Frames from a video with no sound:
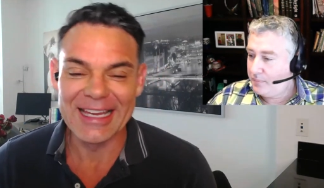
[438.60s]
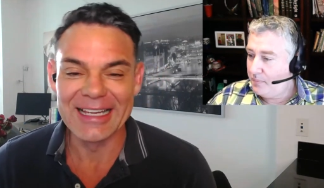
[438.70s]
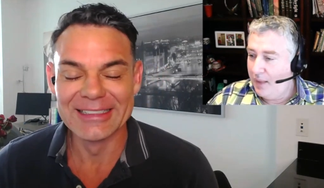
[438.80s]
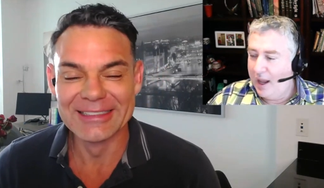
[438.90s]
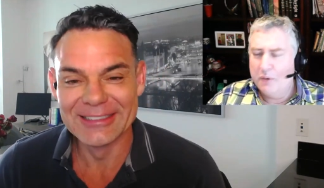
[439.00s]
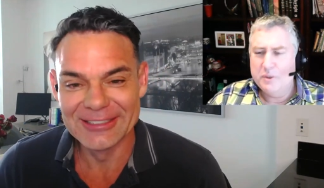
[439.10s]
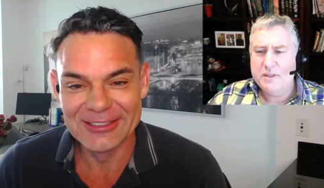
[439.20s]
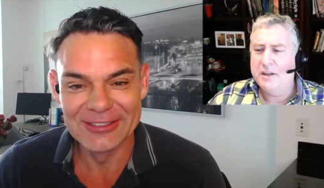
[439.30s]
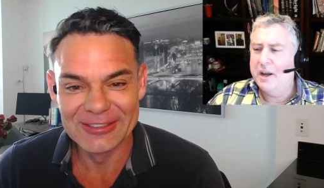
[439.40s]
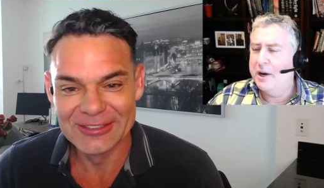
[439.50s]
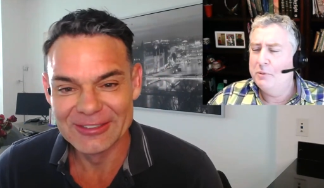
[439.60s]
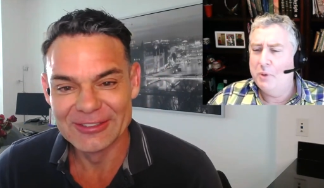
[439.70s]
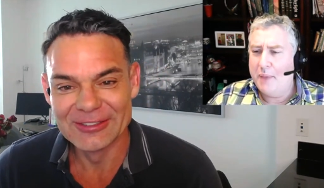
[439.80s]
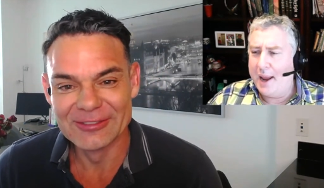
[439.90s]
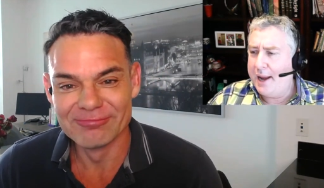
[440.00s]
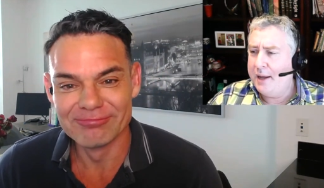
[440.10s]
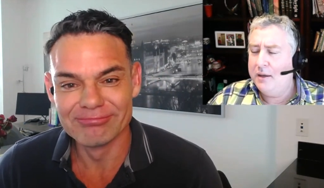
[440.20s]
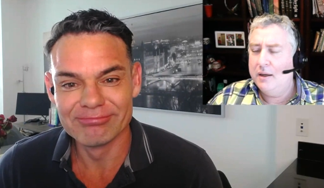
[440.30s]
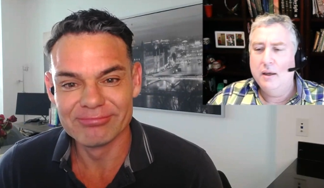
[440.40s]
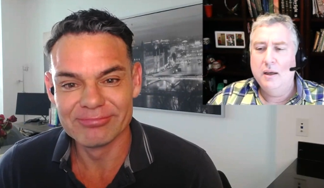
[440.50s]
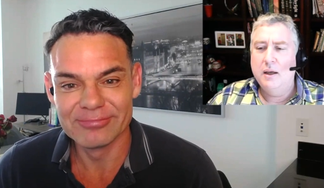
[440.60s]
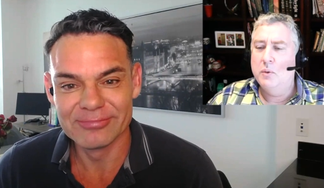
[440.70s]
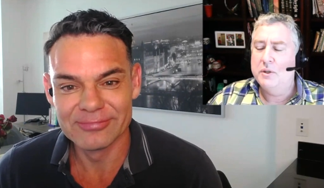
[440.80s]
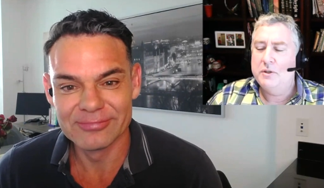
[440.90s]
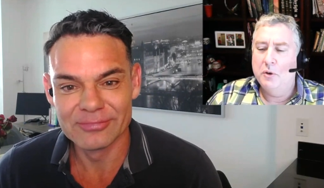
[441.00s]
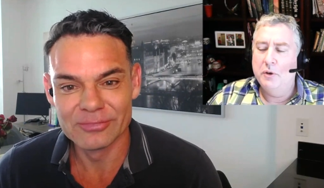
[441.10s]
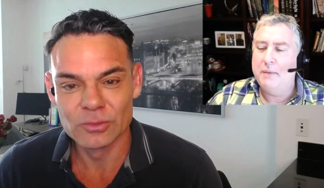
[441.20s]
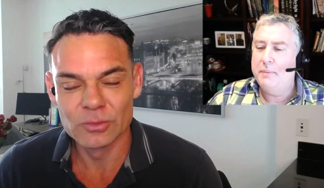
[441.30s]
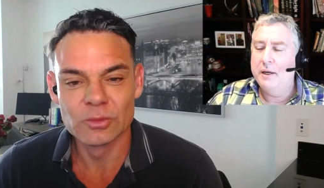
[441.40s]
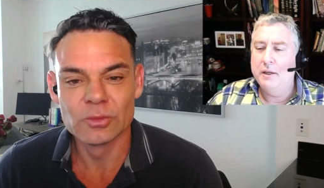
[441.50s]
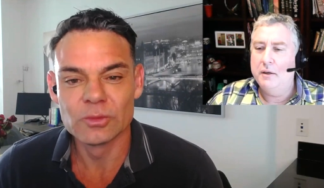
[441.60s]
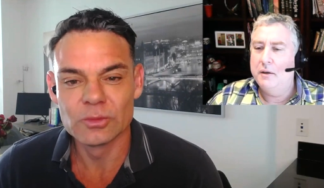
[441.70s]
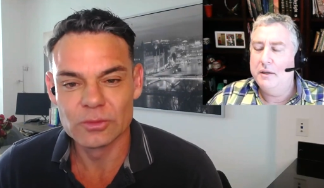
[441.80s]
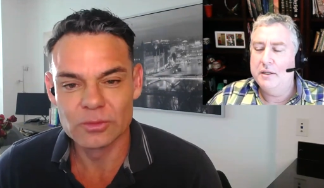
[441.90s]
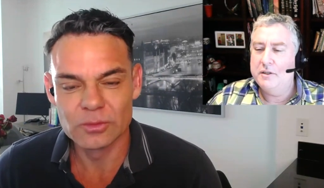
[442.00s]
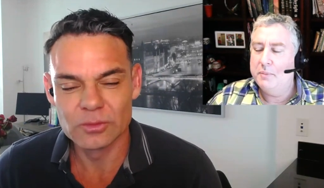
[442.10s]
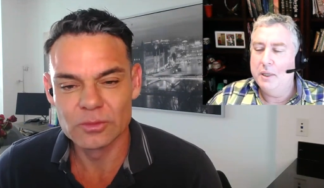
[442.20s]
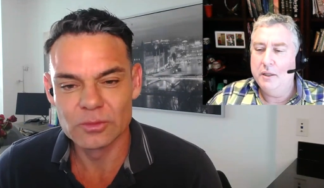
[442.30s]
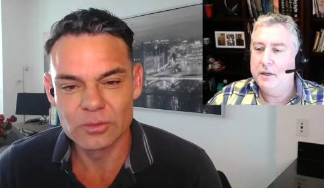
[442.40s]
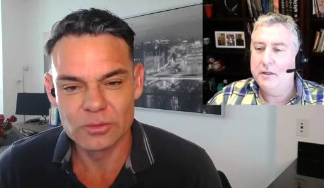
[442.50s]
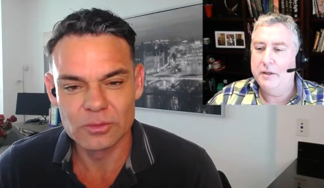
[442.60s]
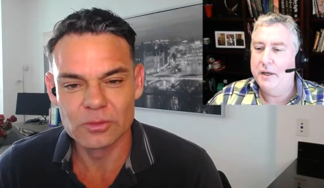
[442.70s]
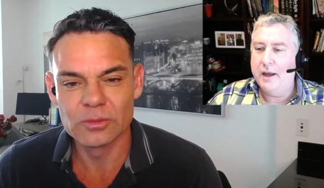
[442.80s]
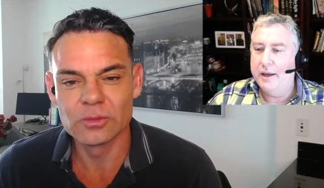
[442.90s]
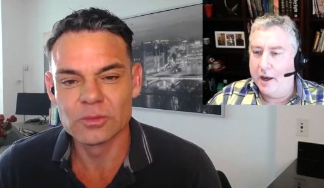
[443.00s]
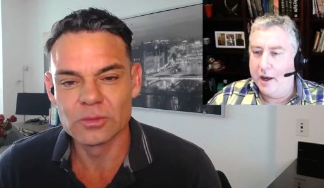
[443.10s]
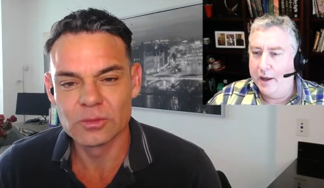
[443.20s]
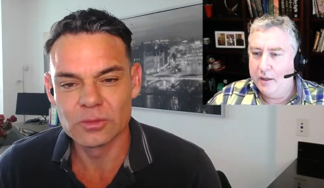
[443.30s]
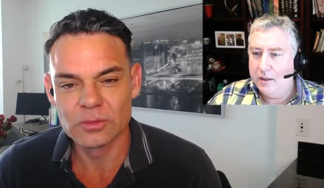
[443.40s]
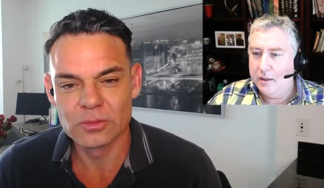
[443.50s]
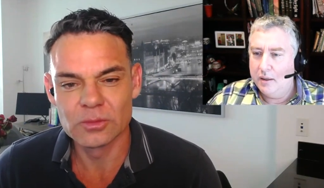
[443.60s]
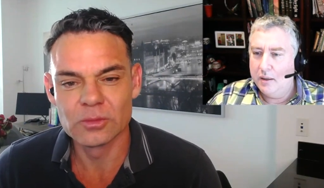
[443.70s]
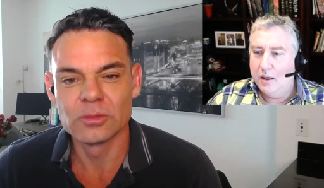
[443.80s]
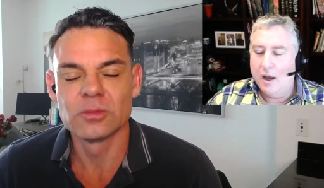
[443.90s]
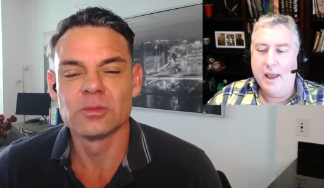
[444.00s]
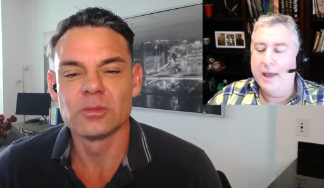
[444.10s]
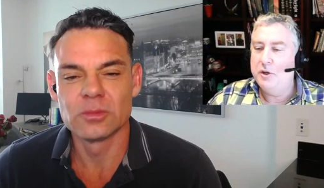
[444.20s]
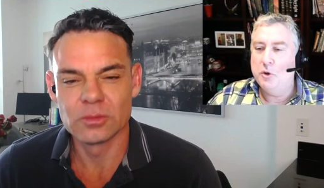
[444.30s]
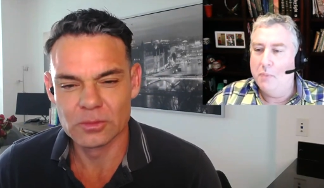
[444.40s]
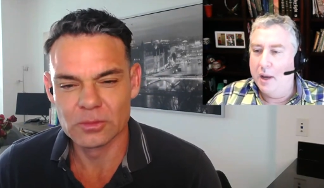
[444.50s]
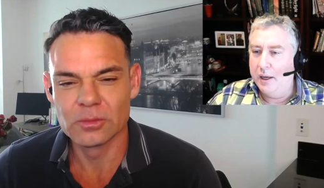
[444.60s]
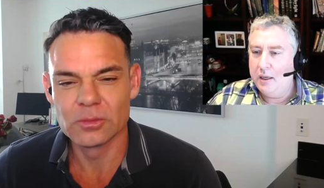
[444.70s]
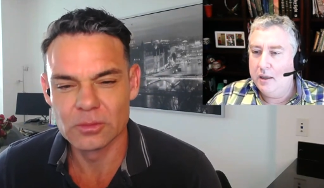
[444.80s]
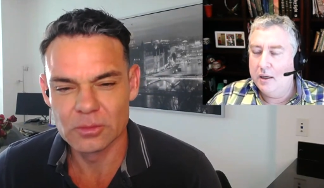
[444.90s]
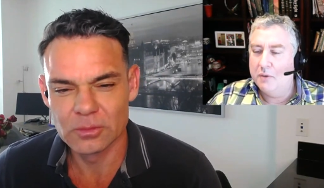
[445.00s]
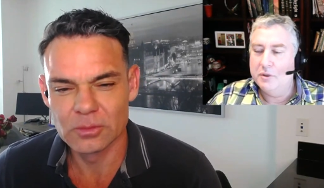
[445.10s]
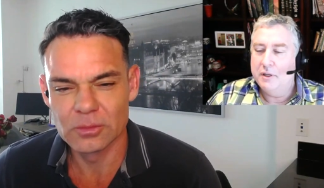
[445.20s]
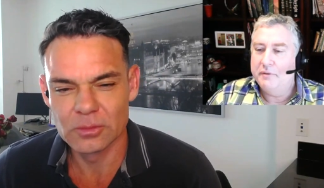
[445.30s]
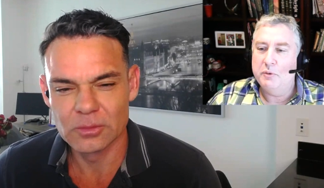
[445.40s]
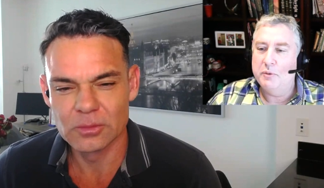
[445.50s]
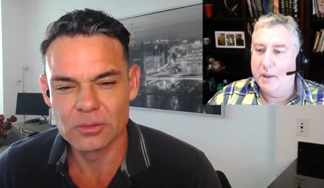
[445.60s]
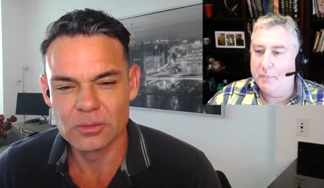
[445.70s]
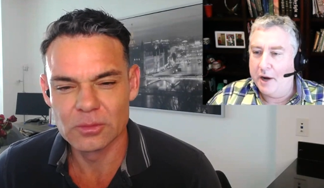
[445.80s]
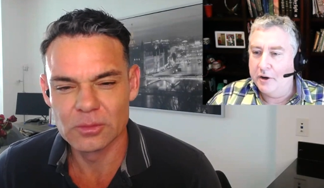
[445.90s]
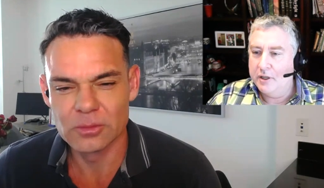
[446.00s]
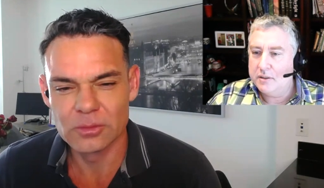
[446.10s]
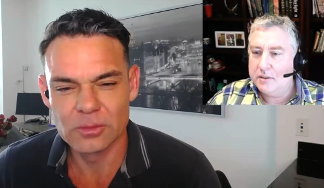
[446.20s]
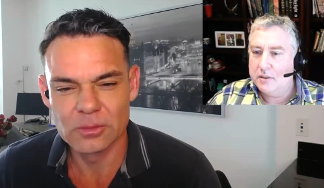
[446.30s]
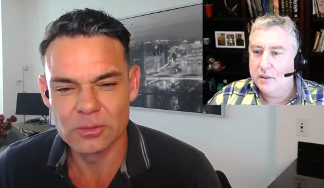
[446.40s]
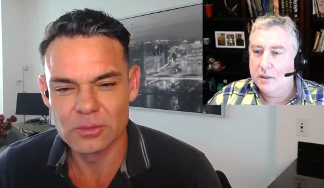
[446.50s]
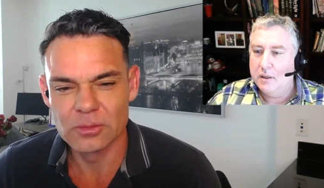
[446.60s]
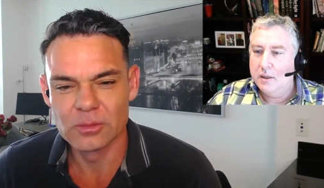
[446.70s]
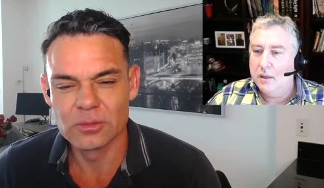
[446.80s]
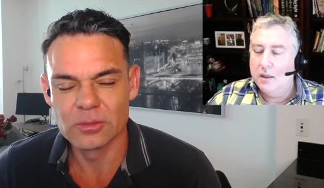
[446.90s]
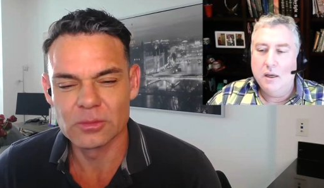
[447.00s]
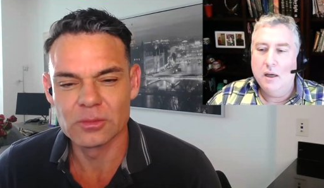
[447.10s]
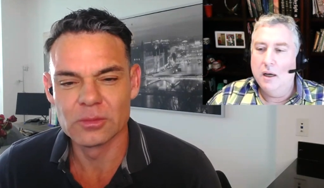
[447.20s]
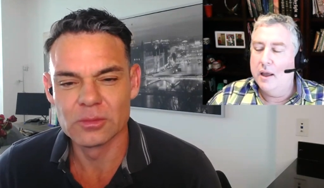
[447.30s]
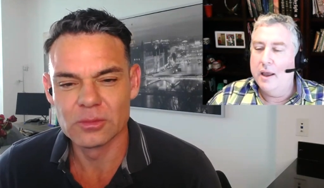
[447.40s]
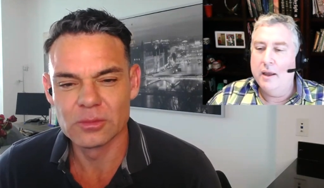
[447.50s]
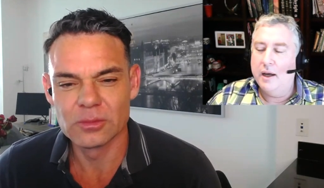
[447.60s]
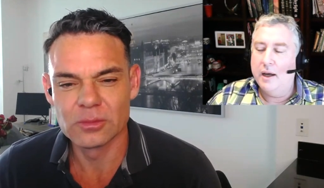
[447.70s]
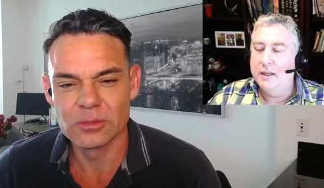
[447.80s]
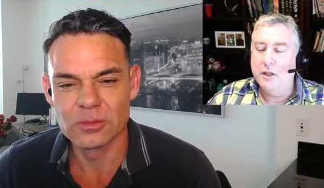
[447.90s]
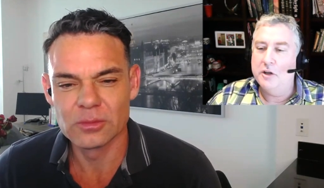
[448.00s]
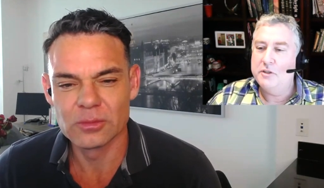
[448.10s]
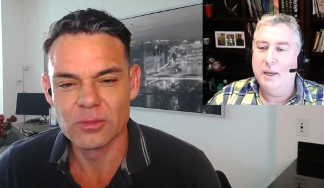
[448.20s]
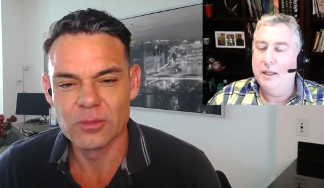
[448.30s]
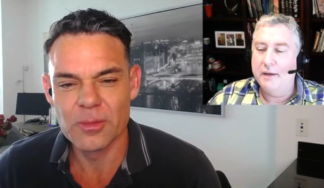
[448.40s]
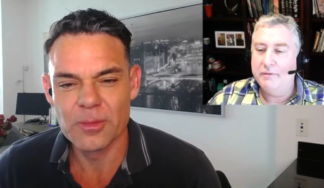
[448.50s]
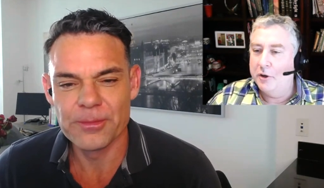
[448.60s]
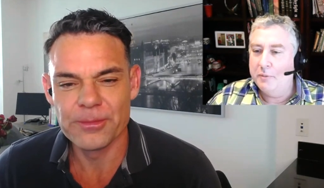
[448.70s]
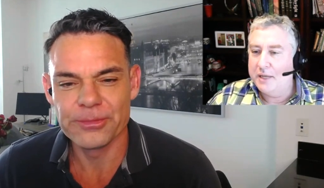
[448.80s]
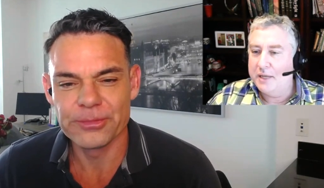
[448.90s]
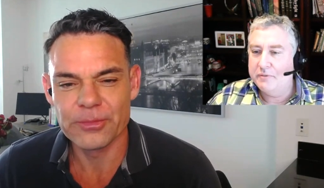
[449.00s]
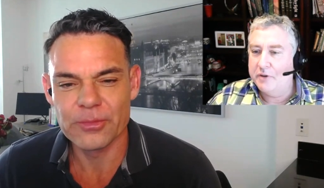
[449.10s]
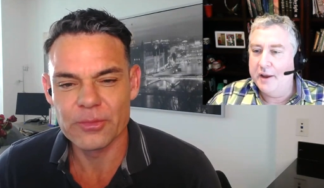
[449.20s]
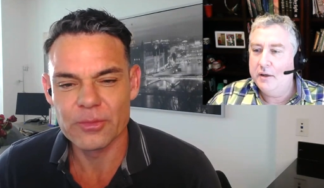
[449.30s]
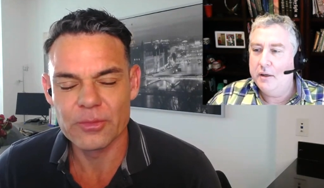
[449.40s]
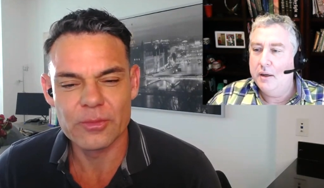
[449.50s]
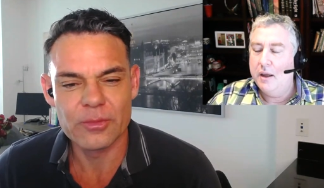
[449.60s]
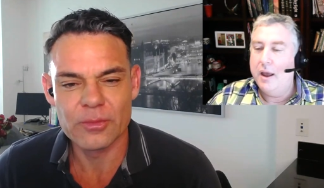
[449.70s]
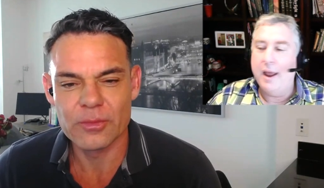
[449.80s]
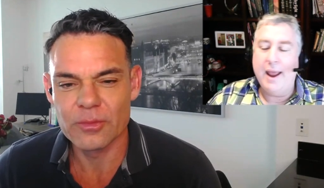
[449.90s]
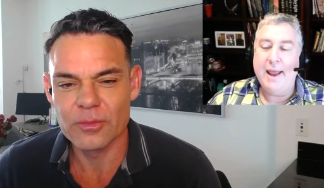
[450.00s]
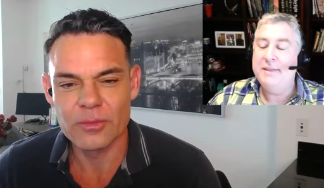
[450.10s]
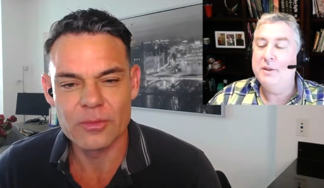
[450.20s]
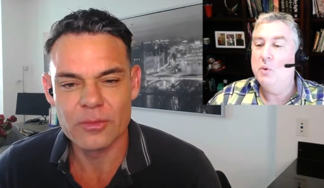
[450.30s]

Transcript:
Speaker 1: yeah, I was in terrible pain. Was told I'd be on disability till the day I died. I had no money. I was living with my parents, hmm. uh, and I had lost my lifelong best friend and the